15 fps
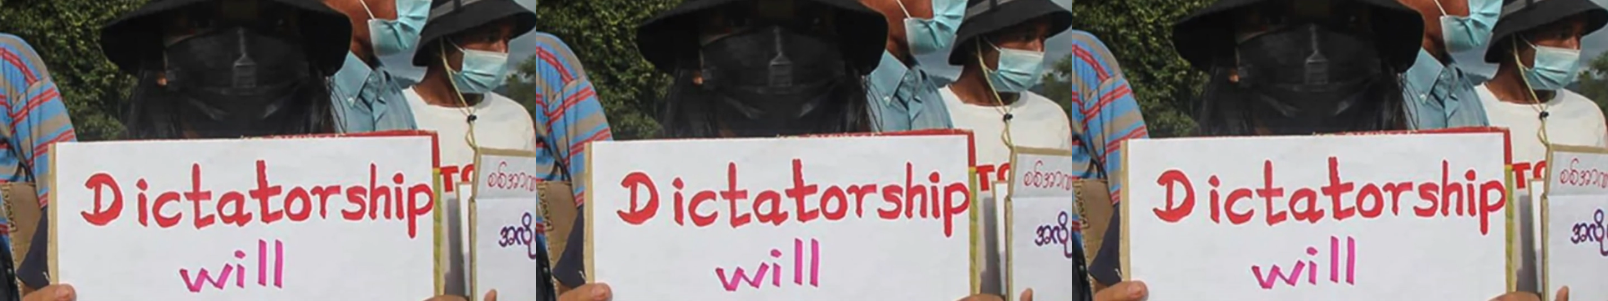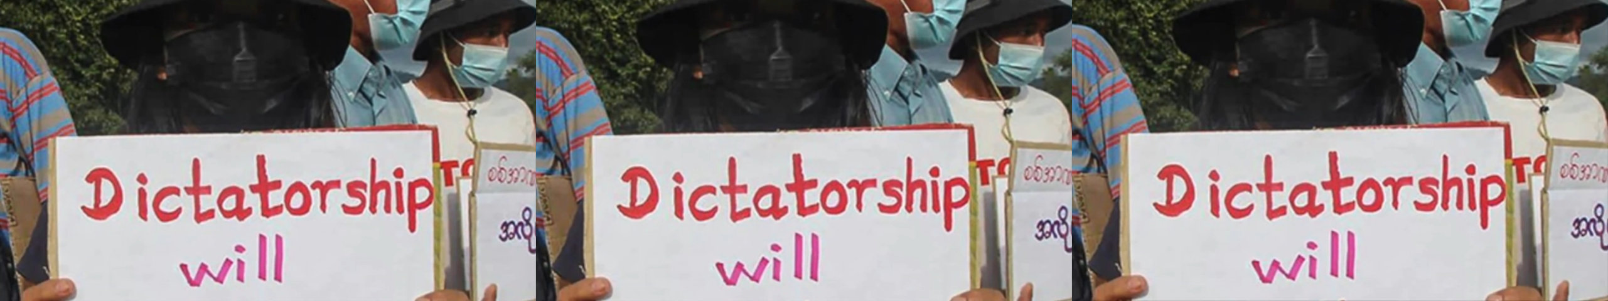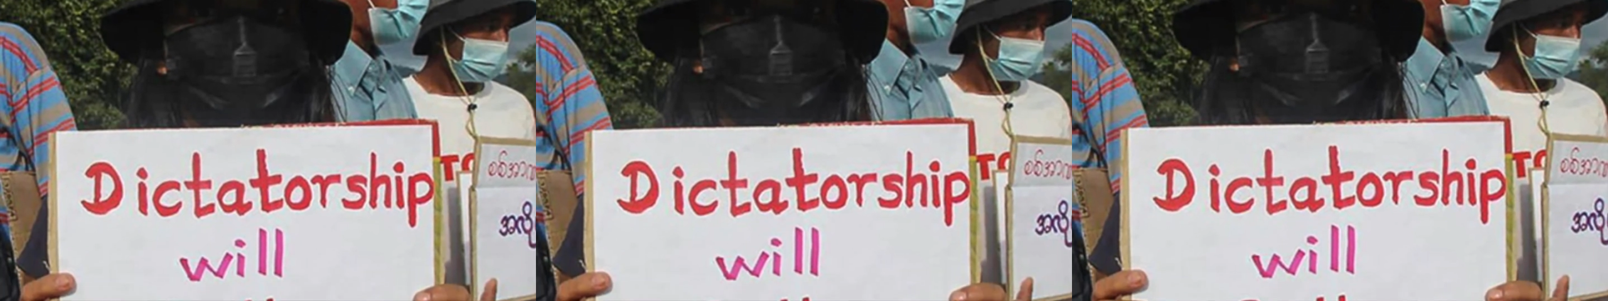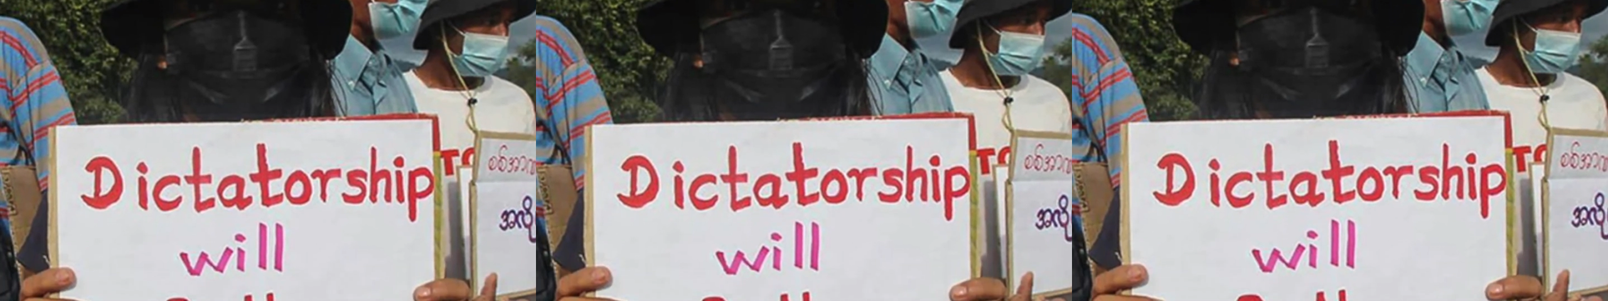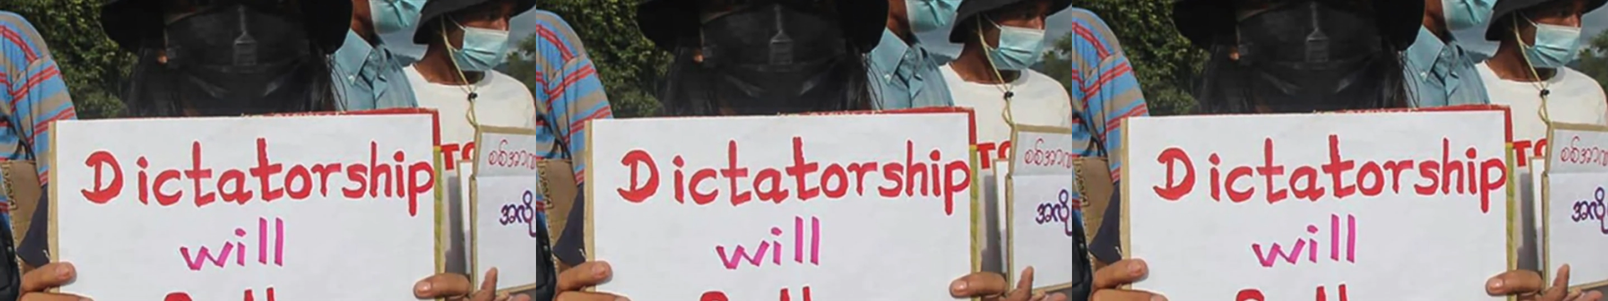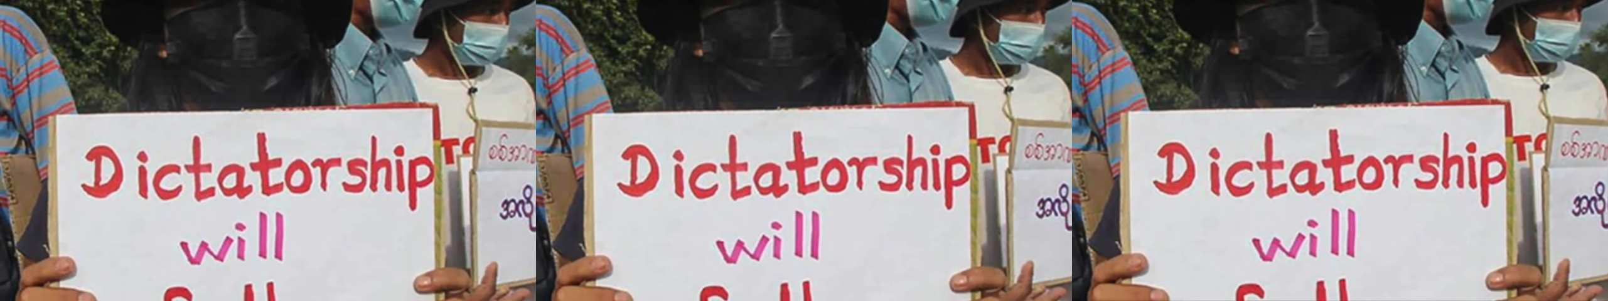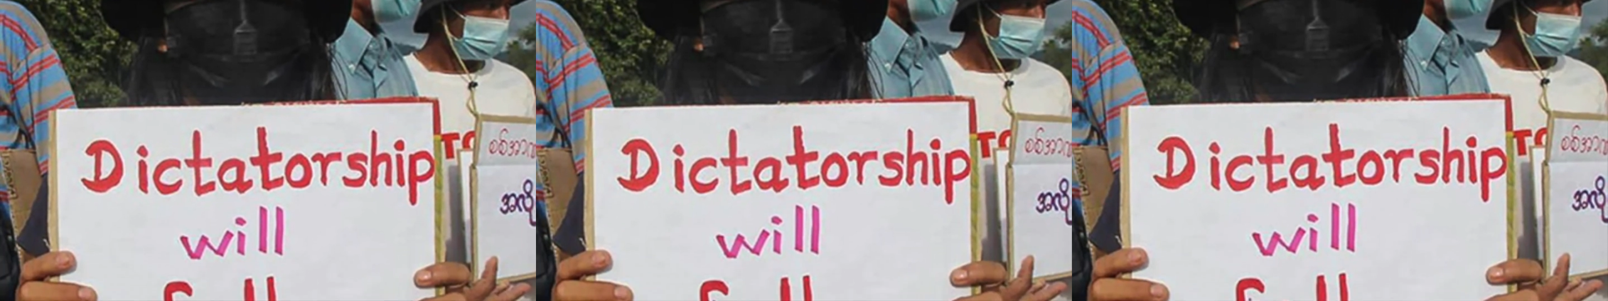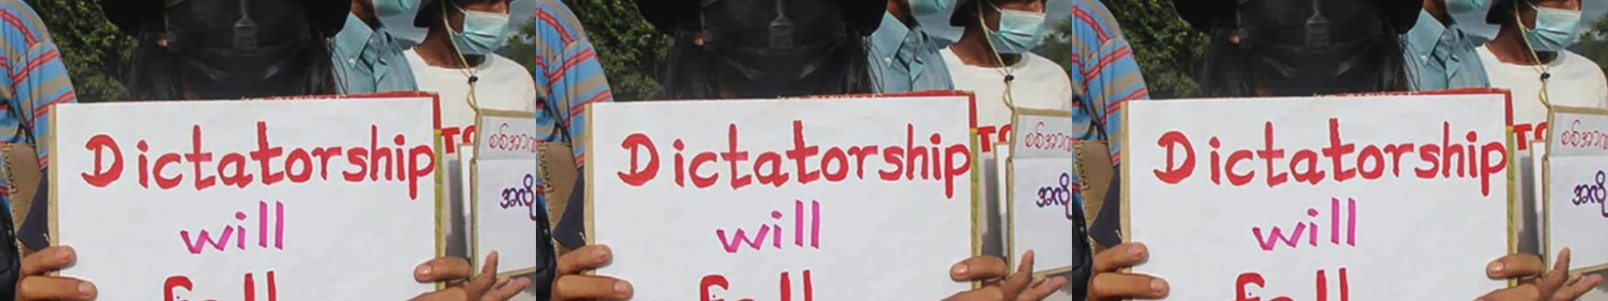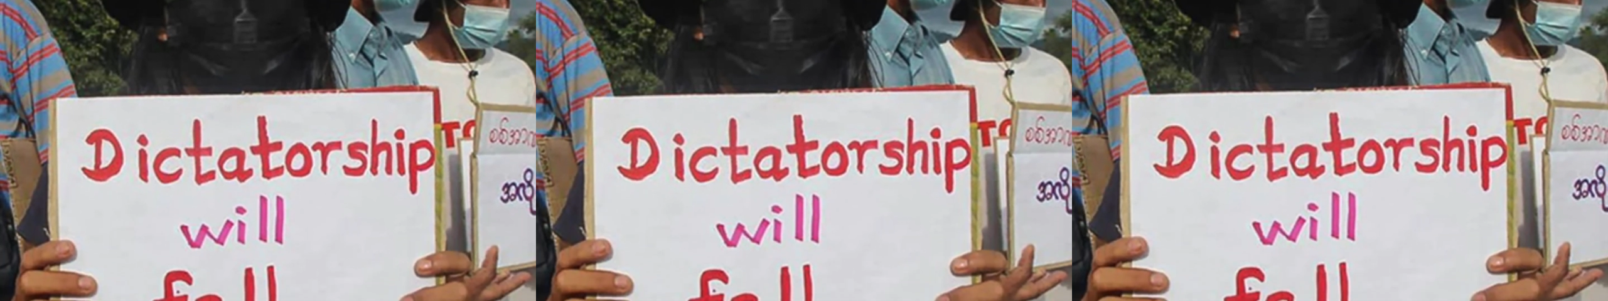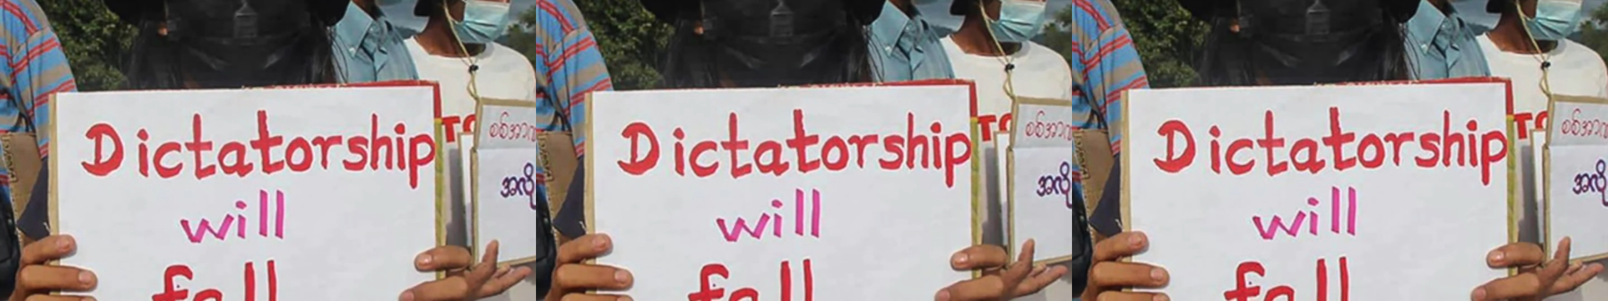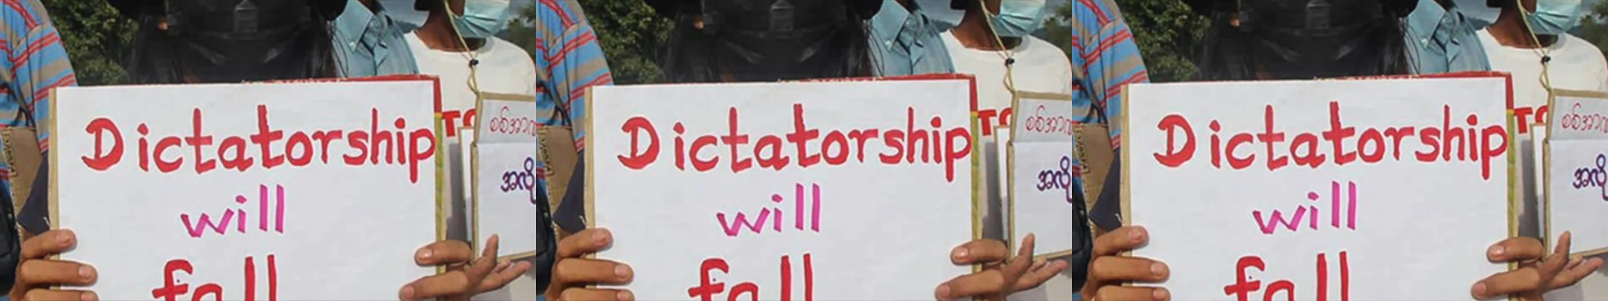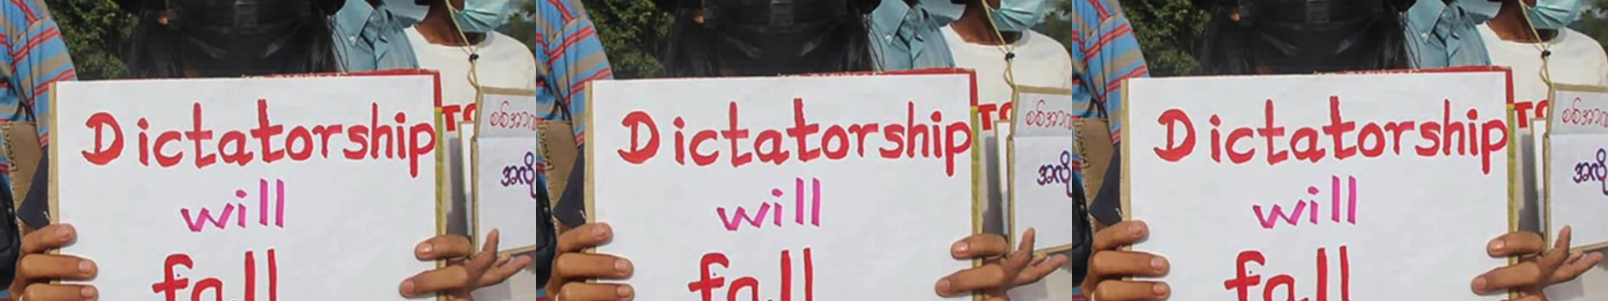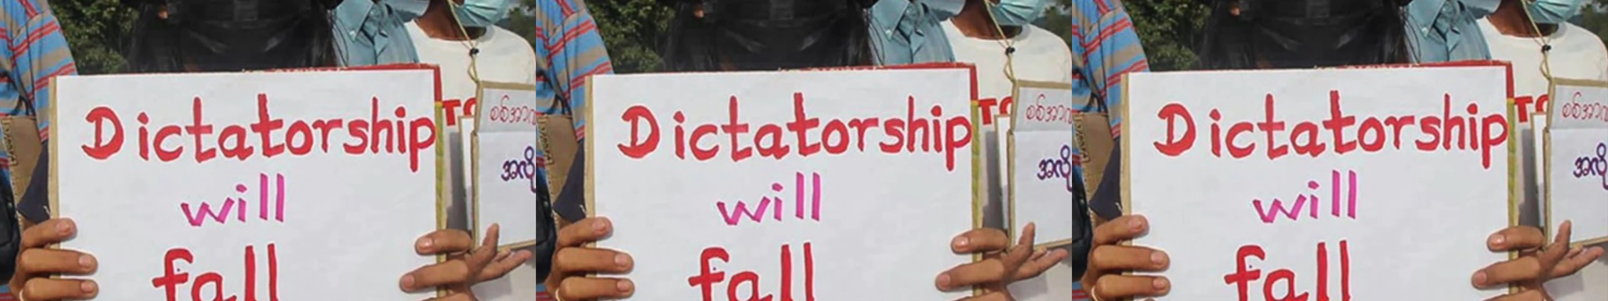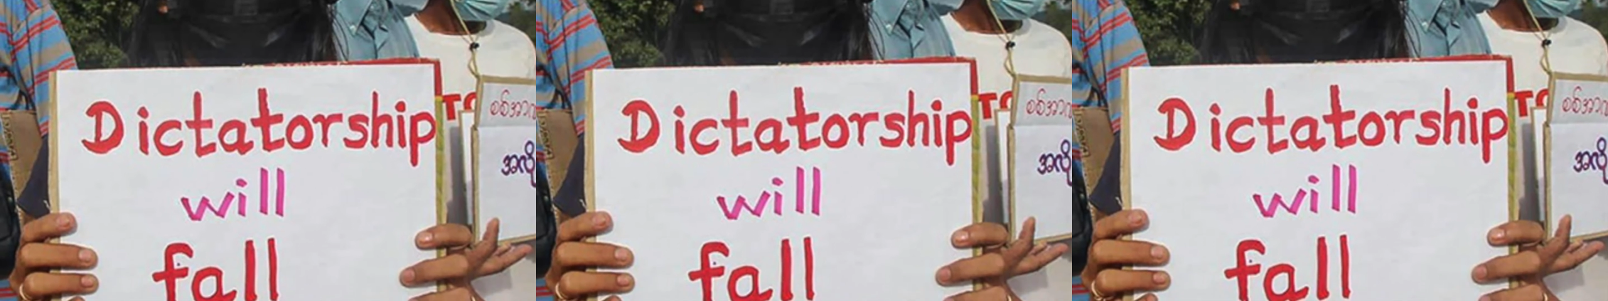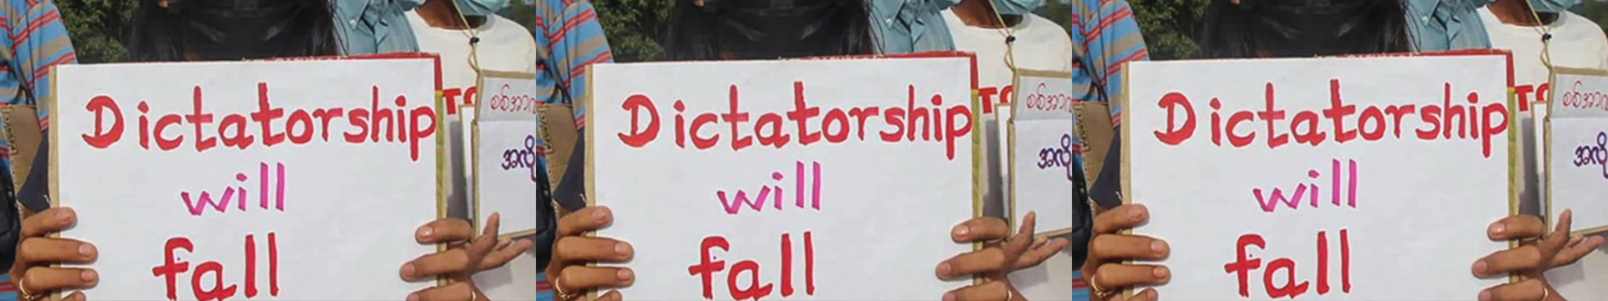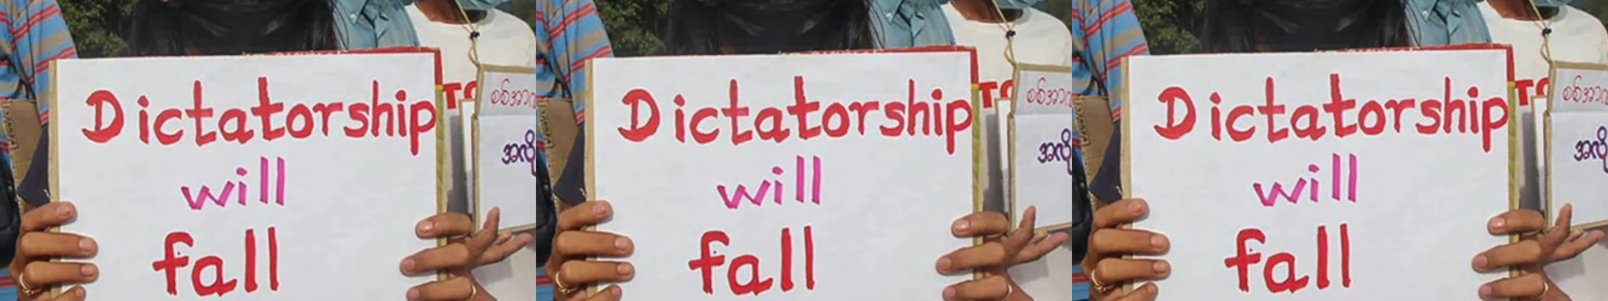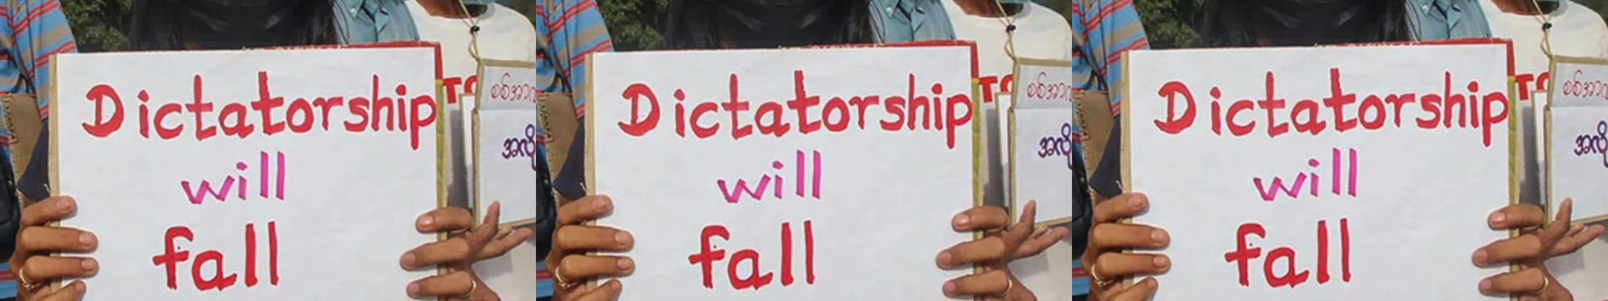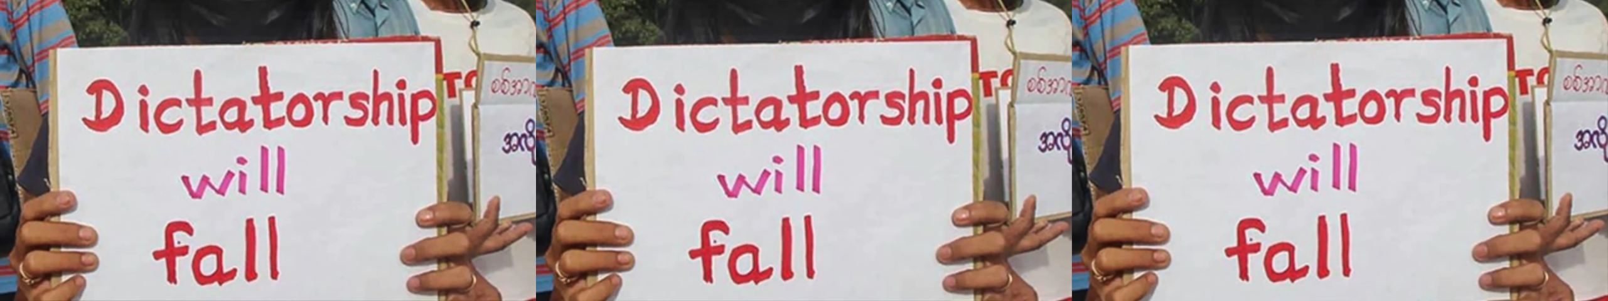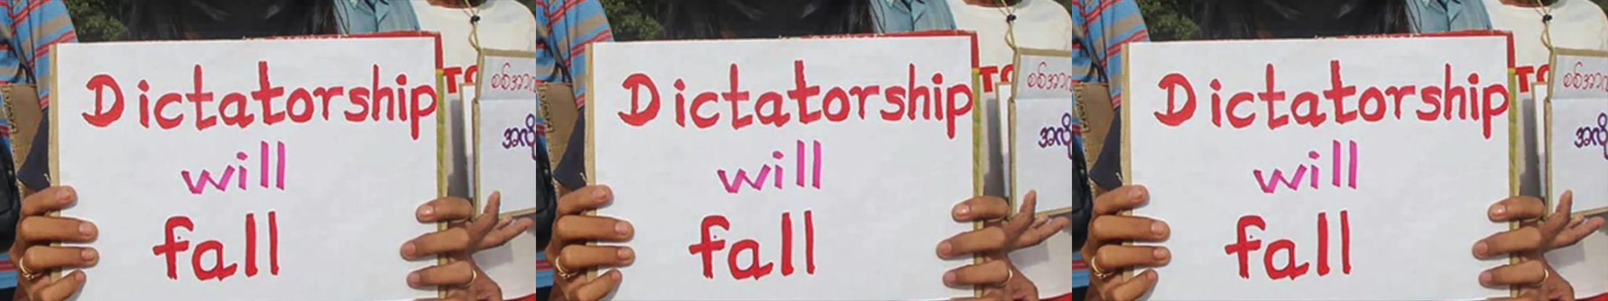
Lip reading: [unreadable: no face in view]